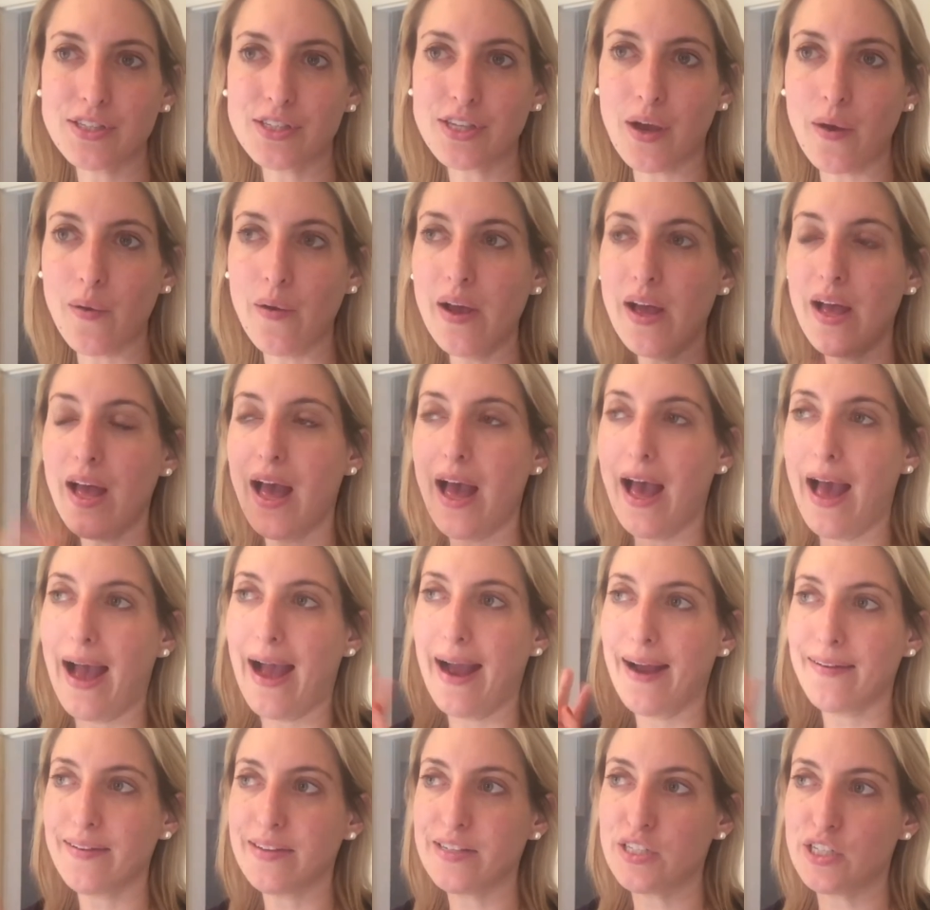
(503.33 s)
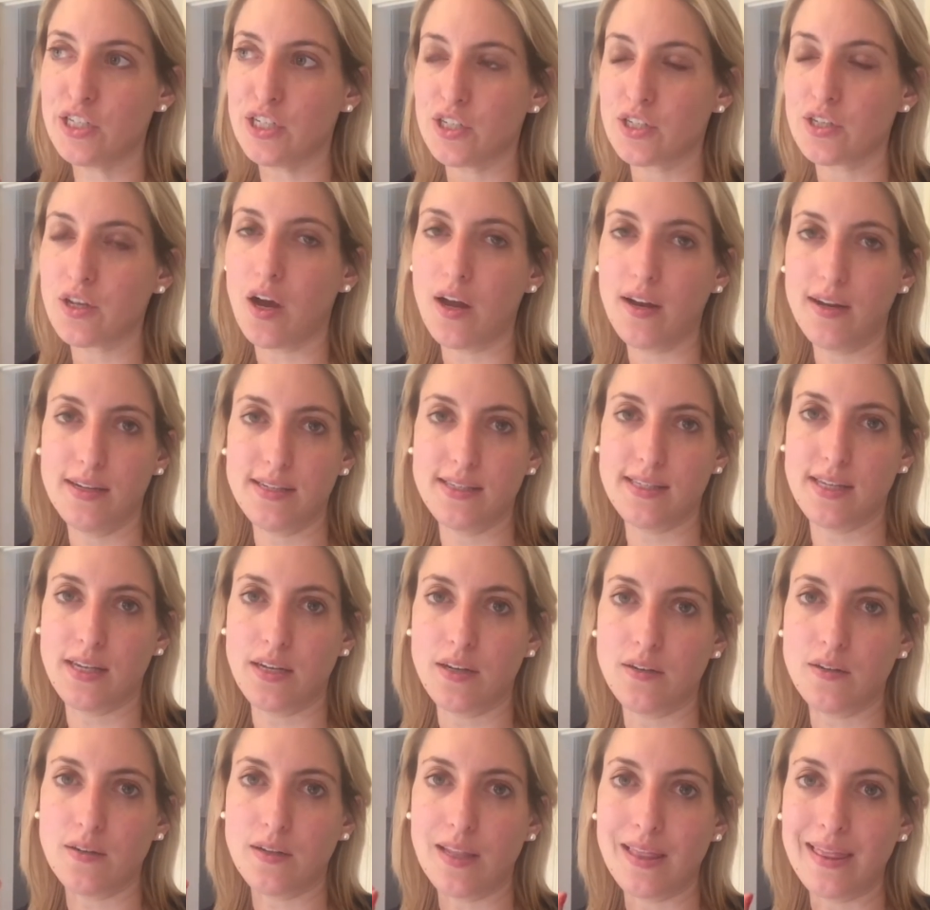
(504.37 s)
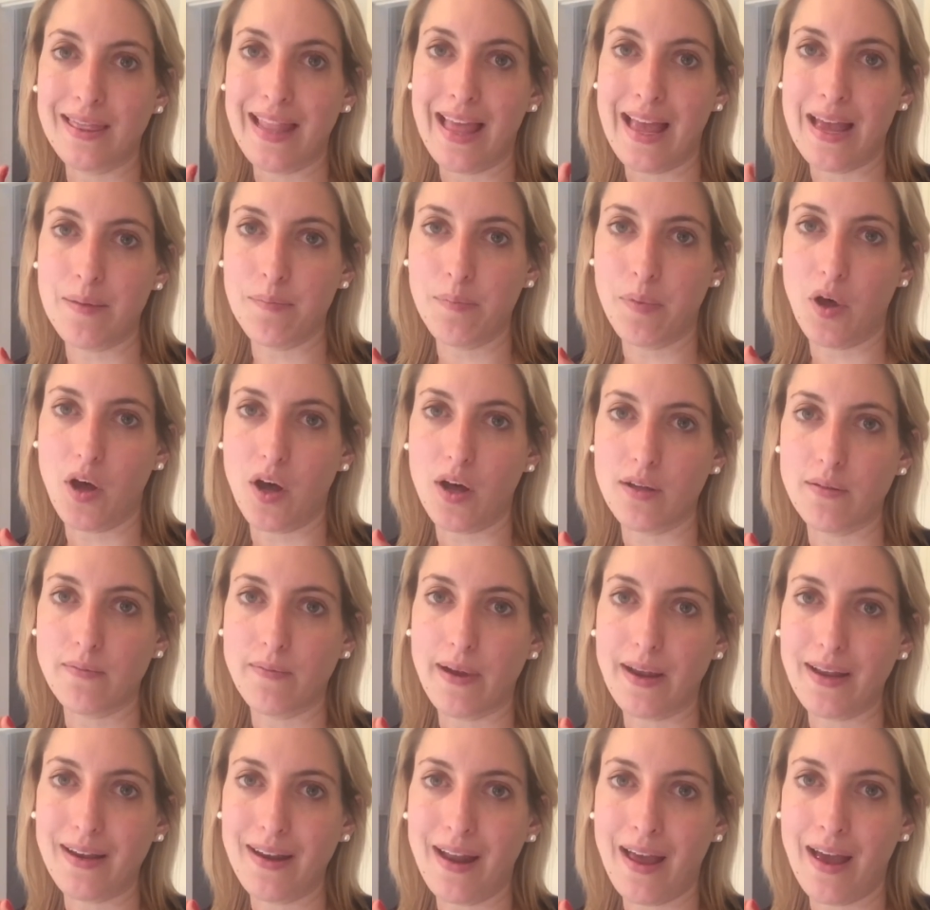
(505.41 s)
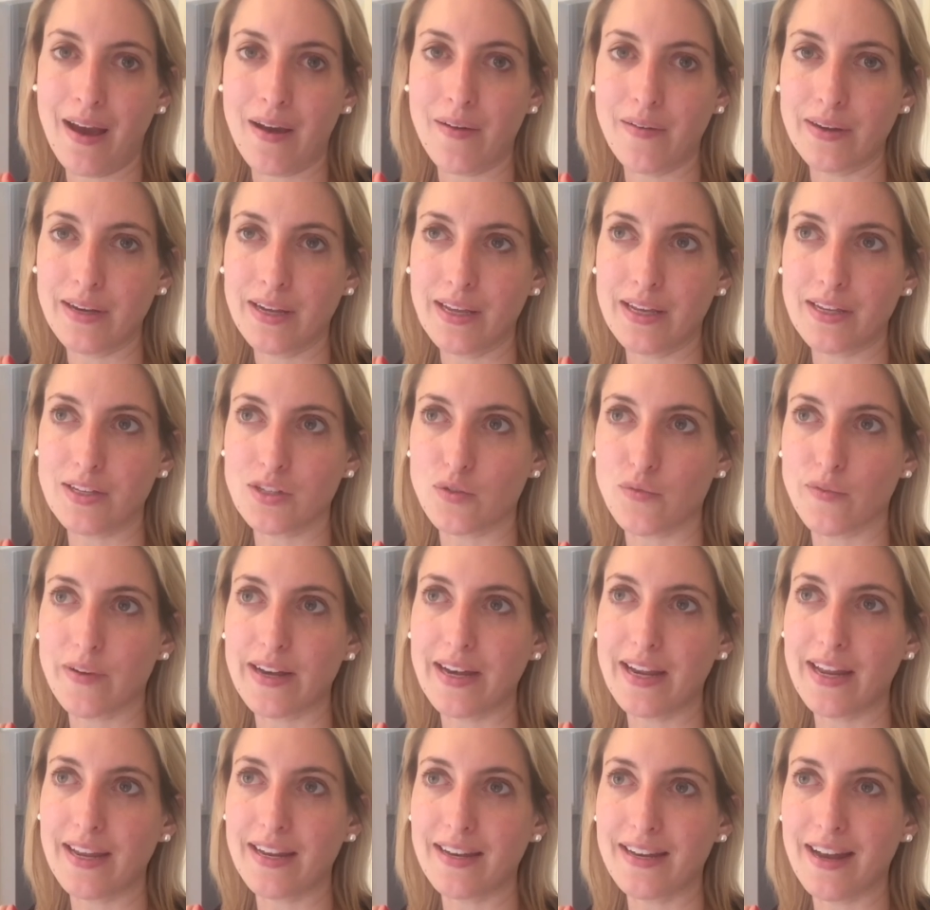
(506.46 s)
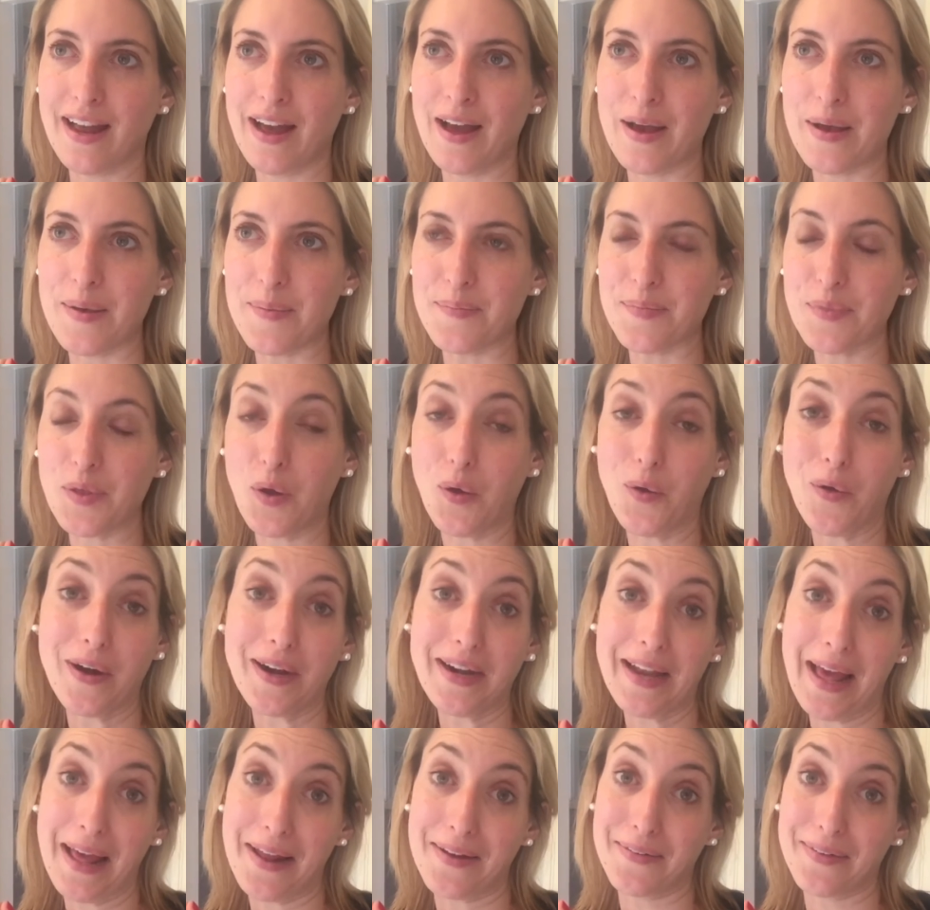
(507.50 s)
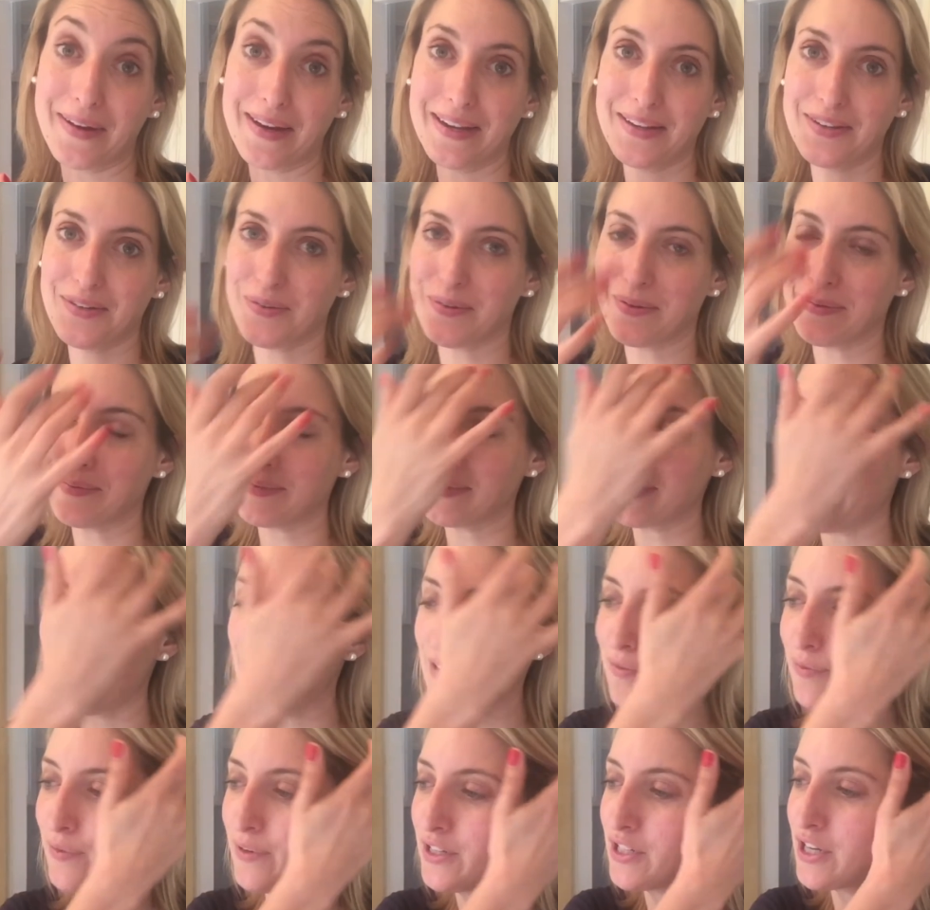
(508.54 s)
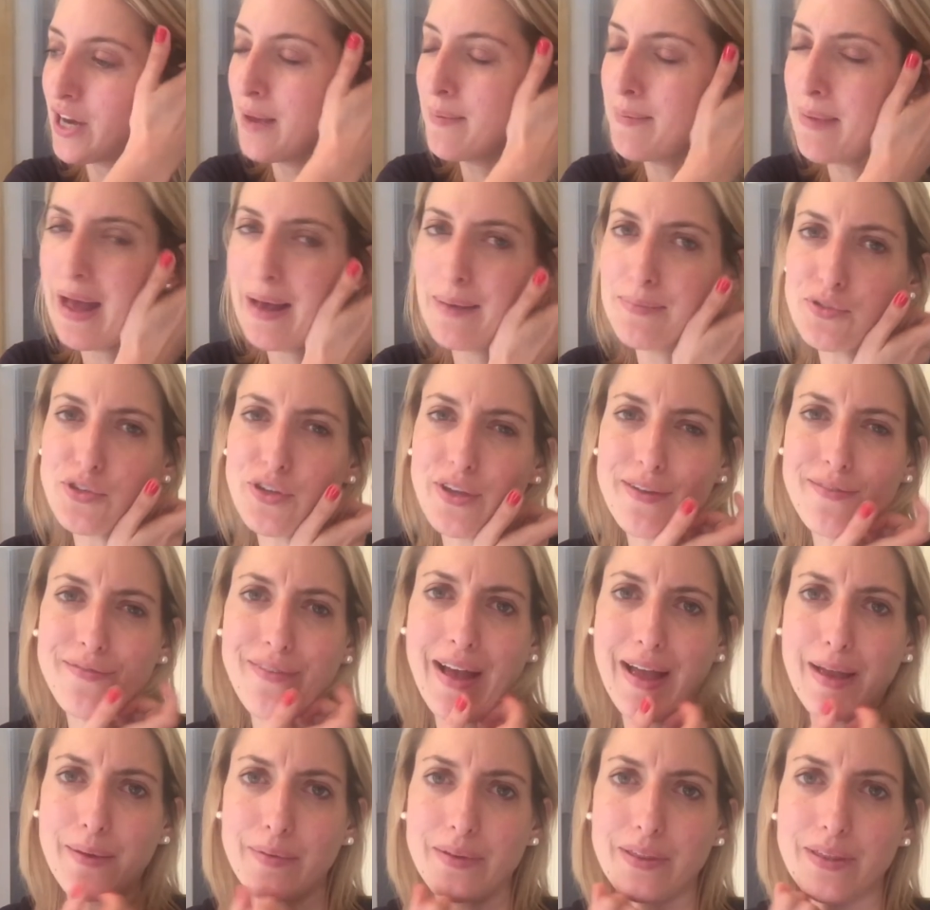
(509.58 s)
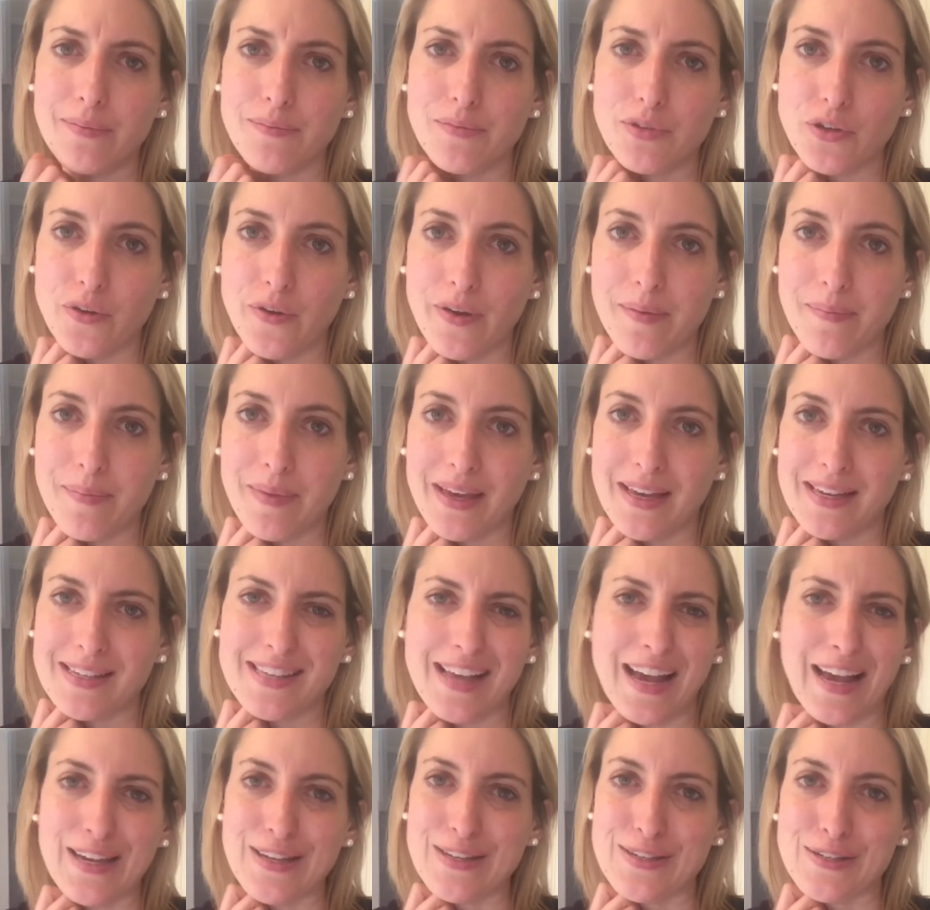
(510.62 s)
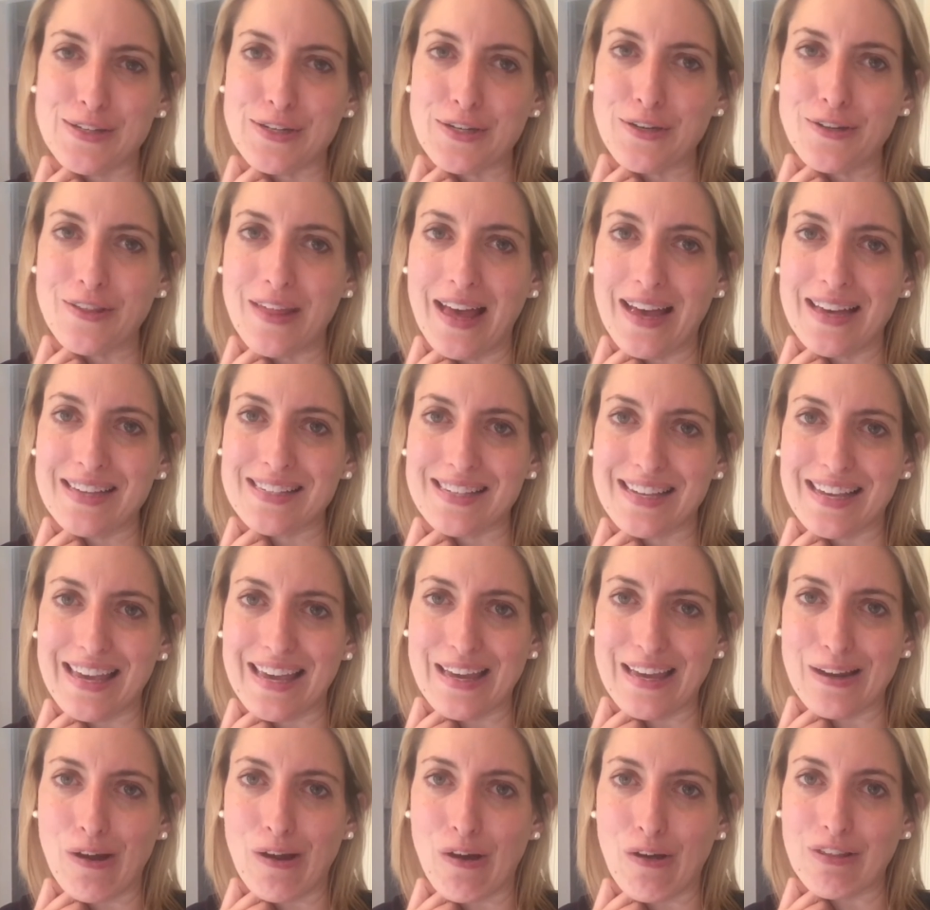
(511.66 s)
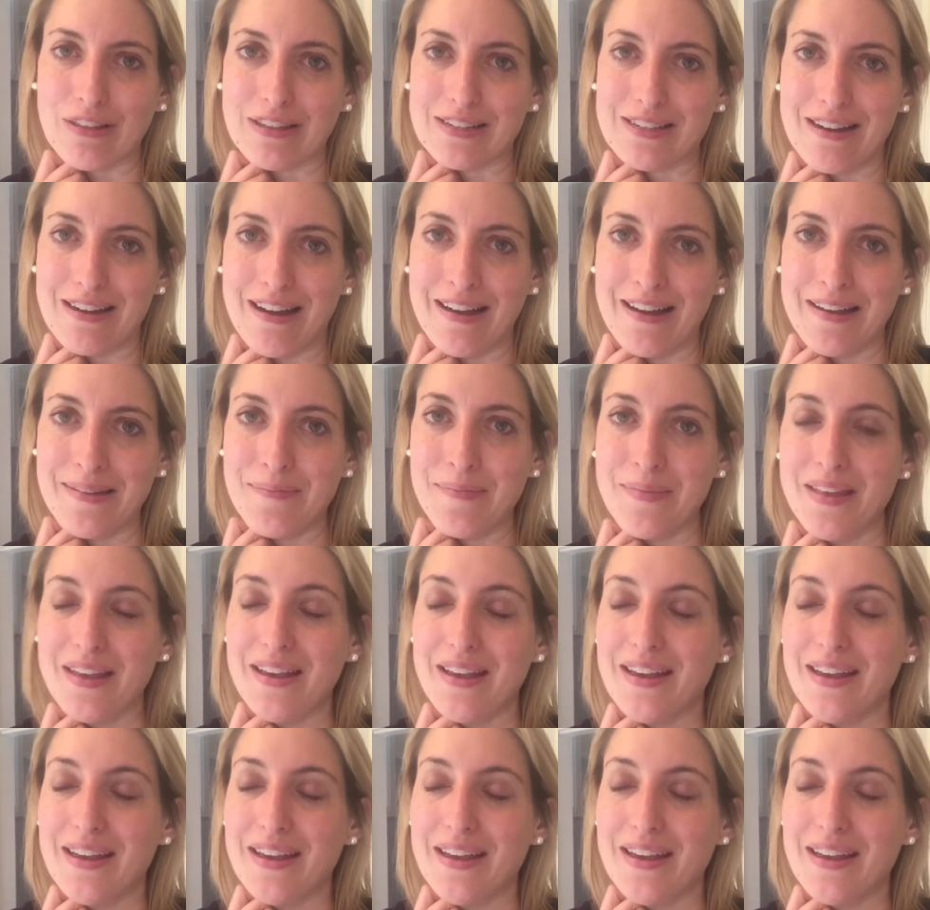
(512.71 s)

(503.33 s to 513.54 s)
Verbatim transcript: So Harry's just got his little lamp on right now and he's reading um, Horrid Henry to himself, which I'm absolutely fine with him doing because I used to do that as a kid all the time,